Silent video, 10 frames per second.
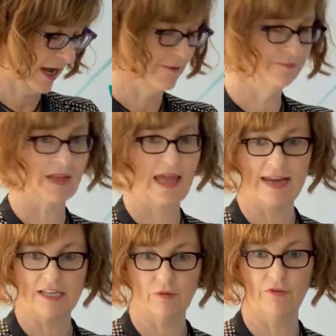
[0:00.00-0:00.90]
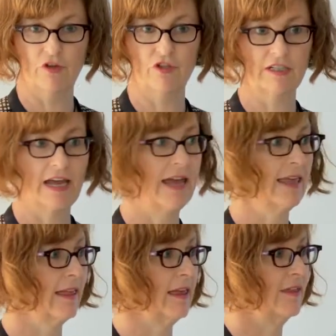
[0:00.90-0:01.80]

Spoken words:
and as we've heard today,